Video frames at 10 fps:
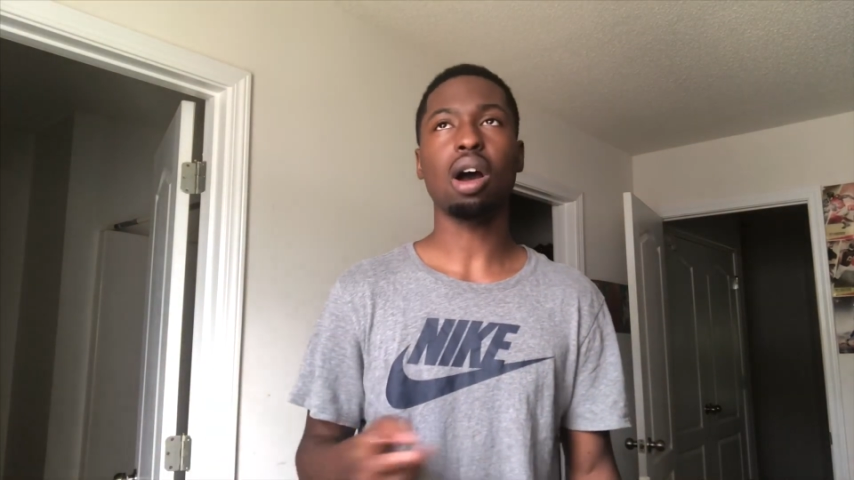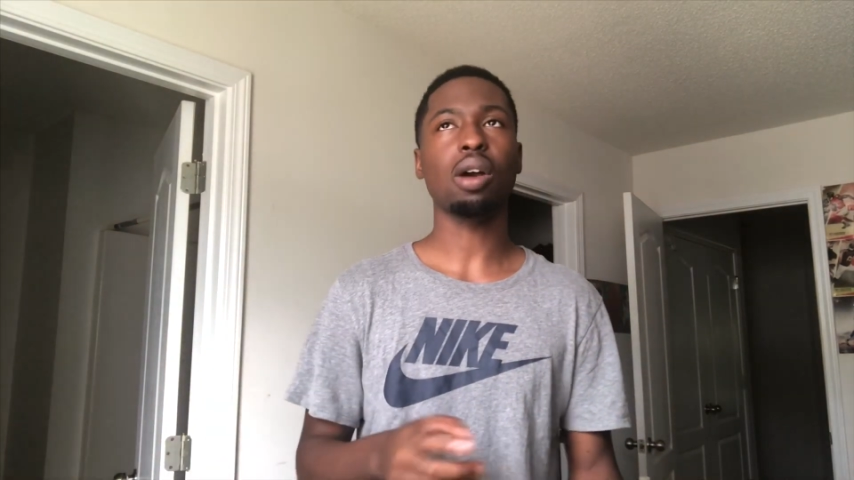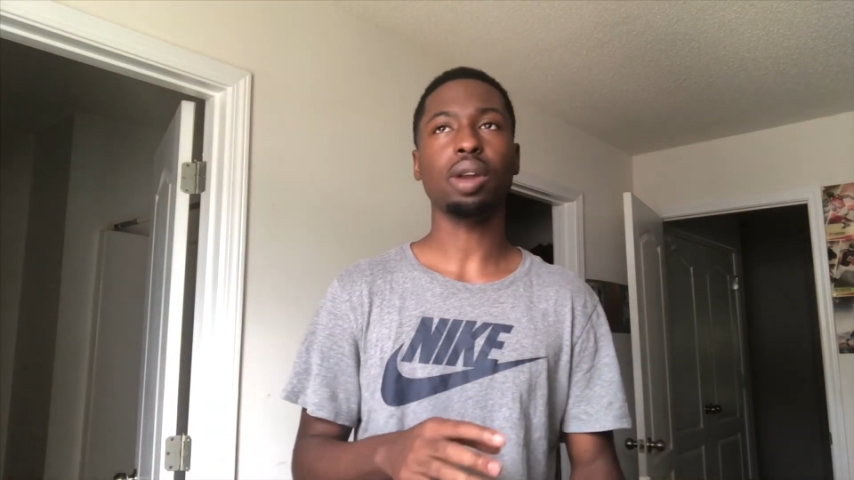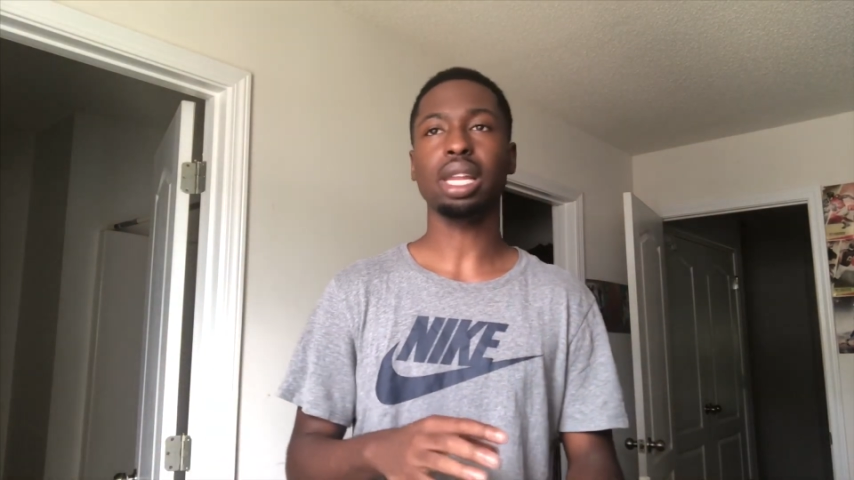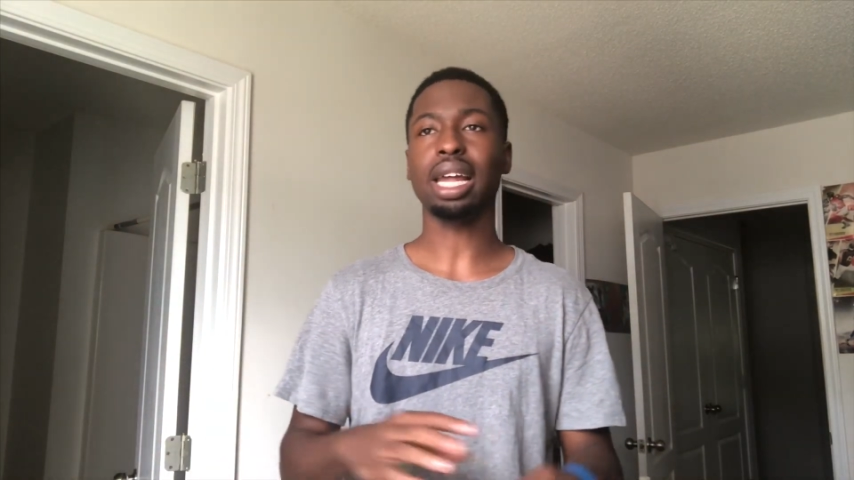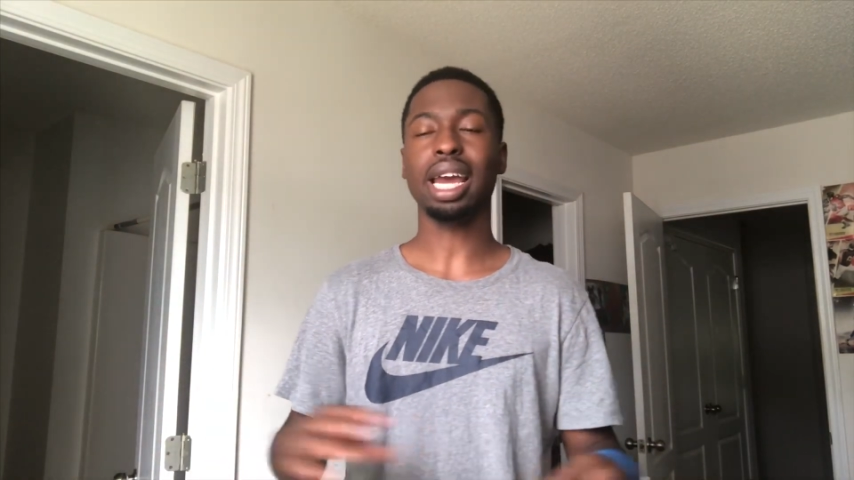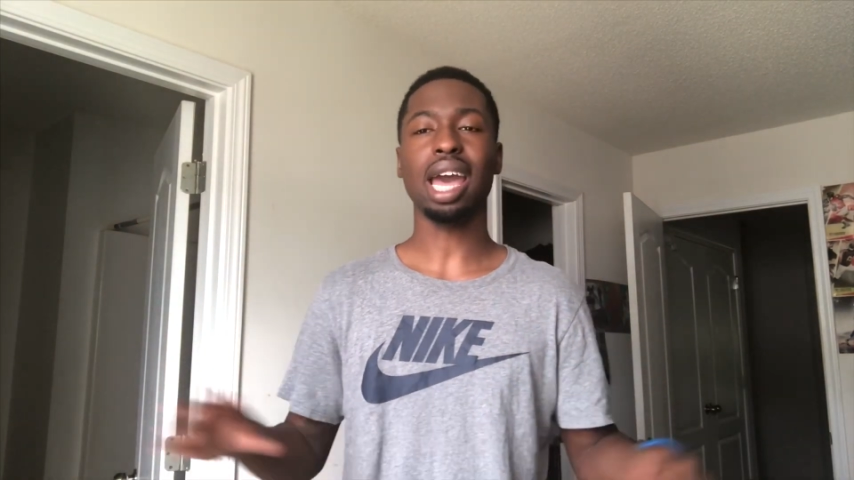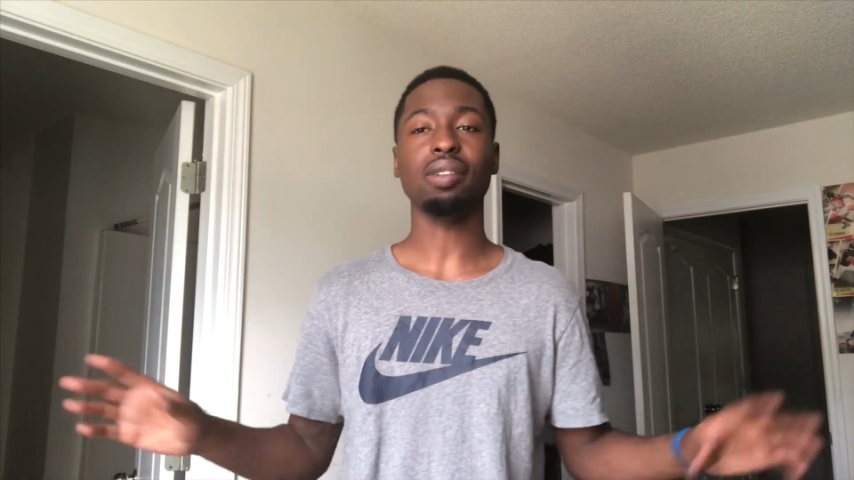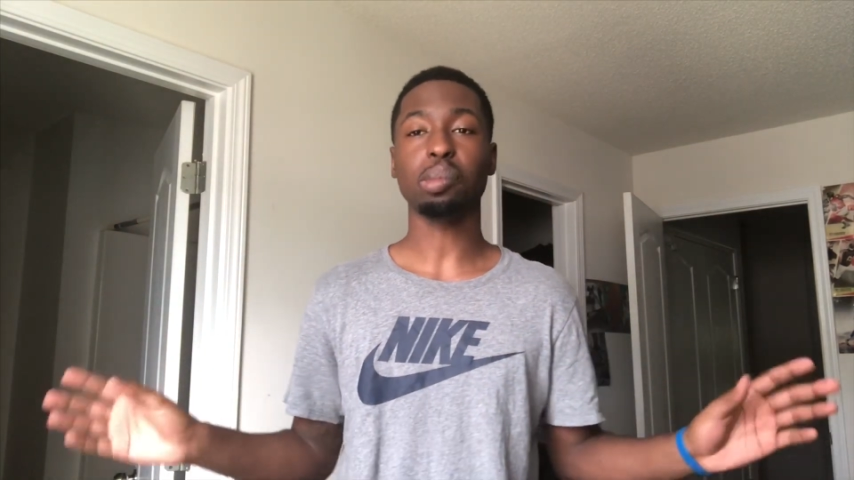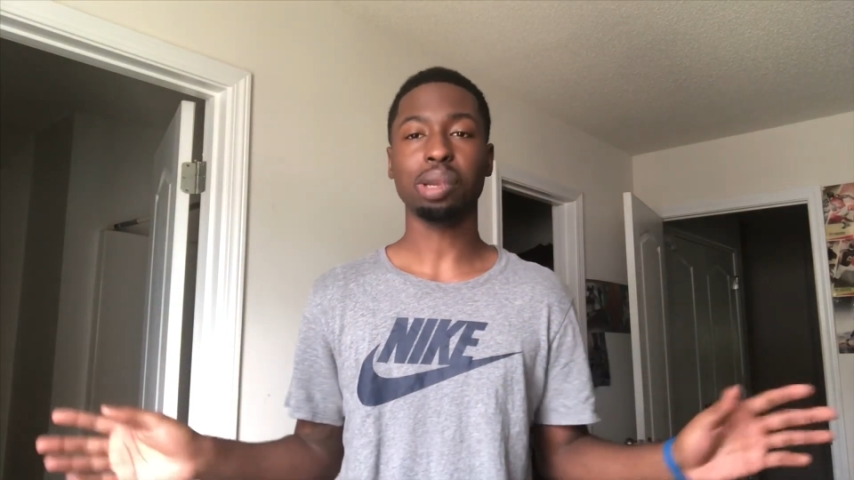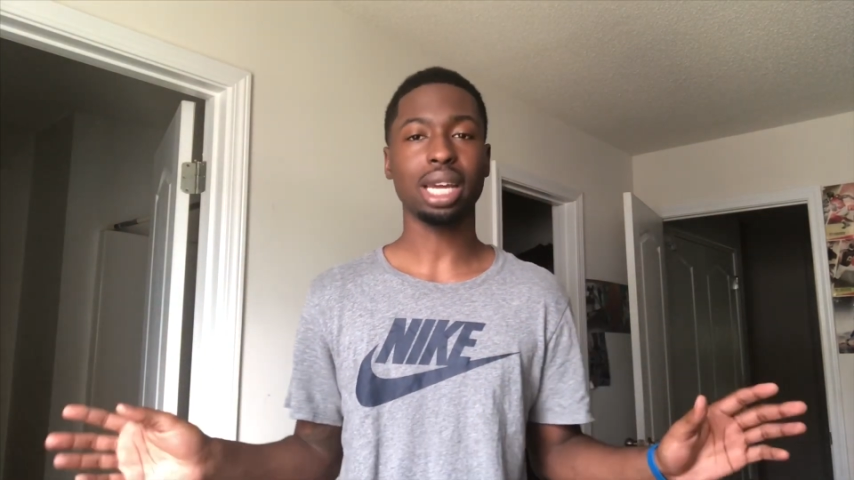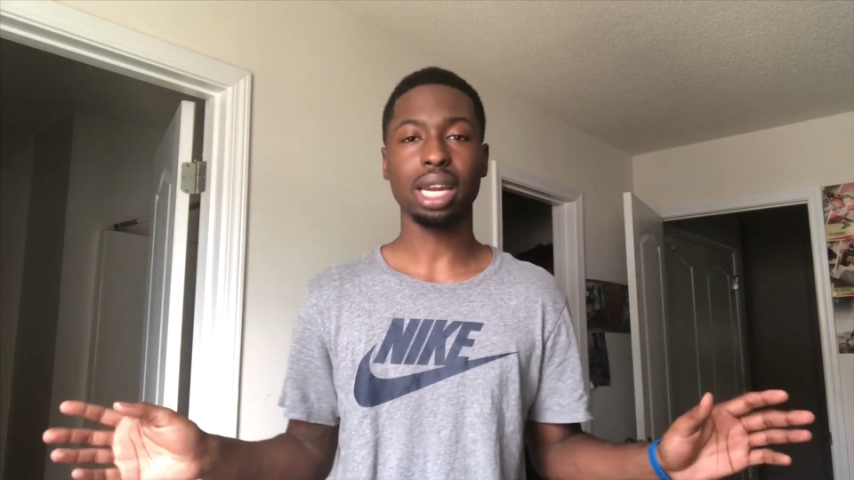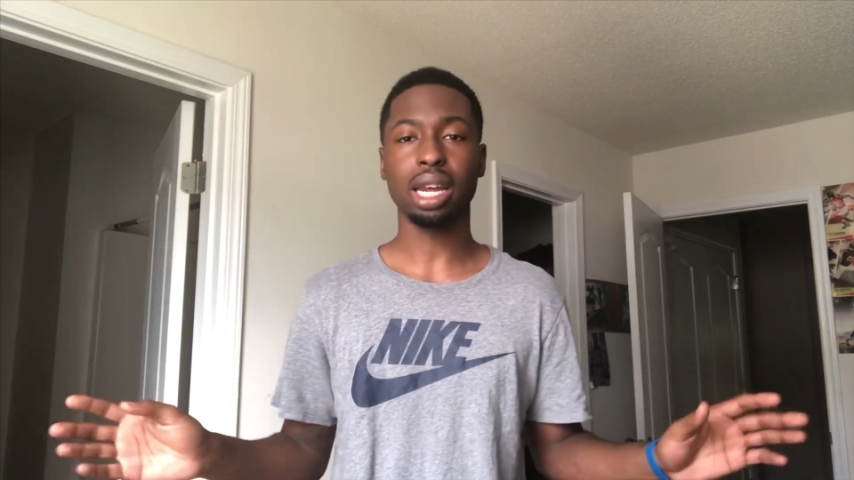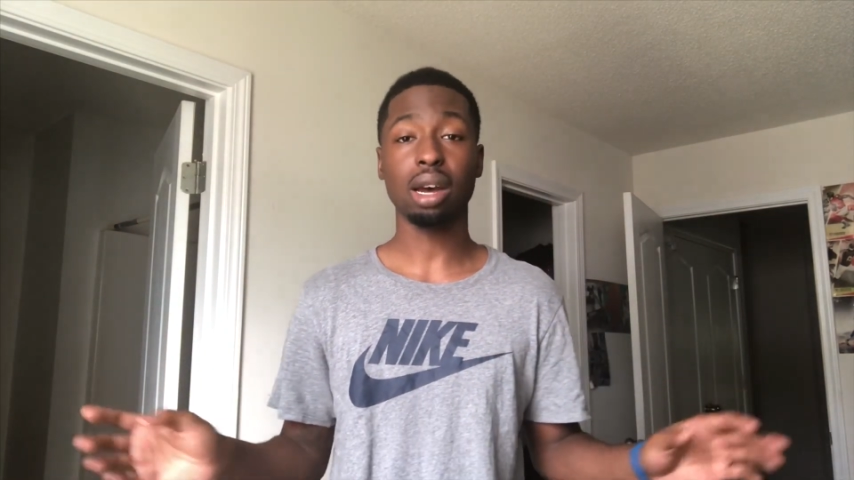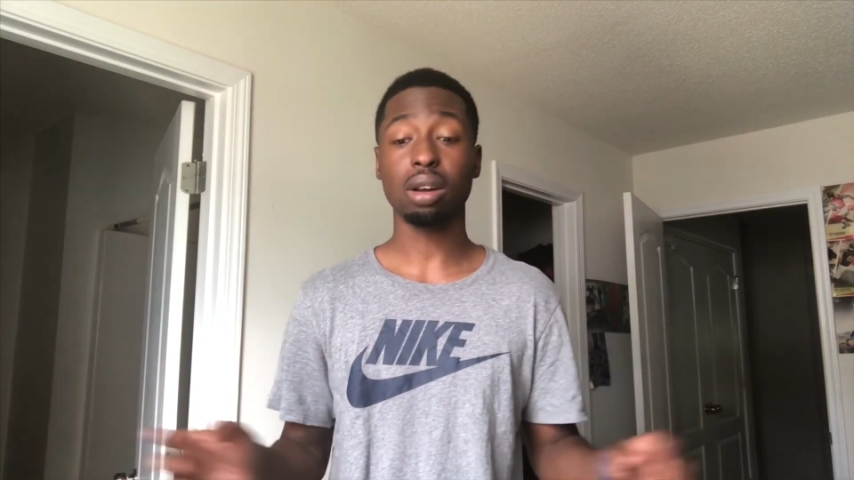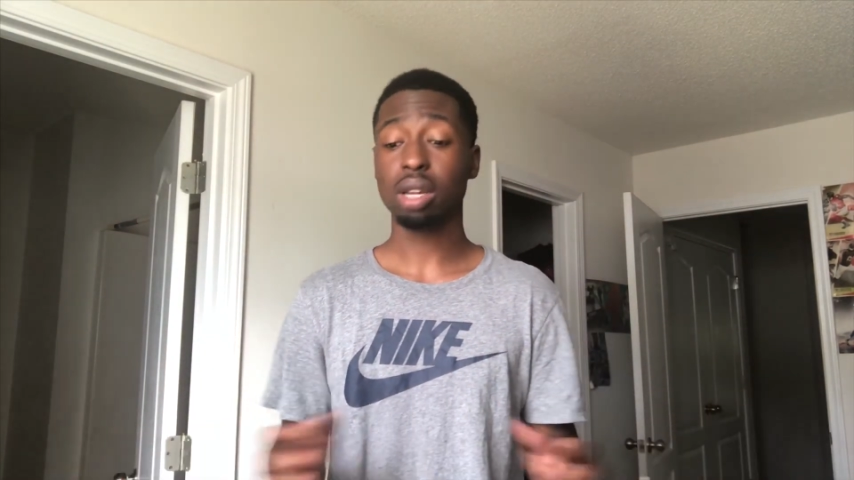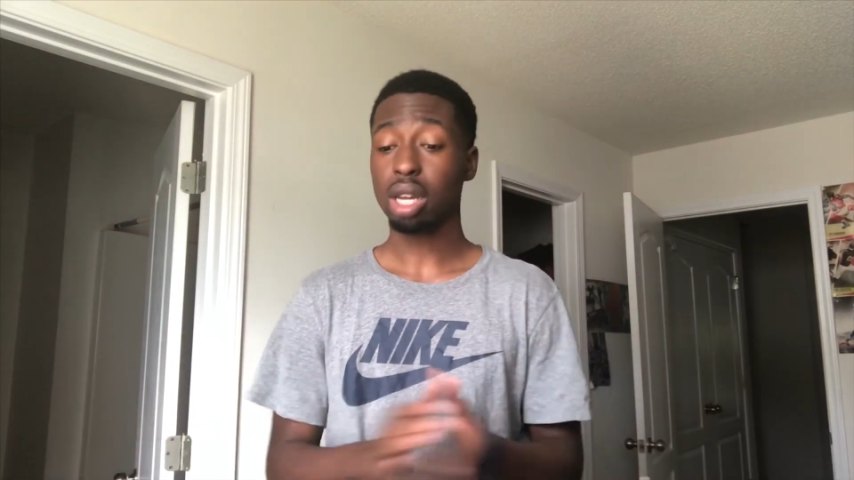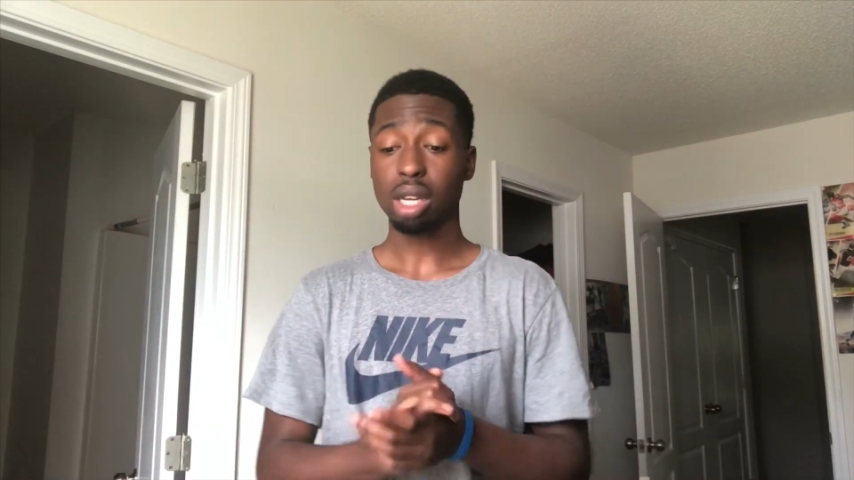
already like have it planned out.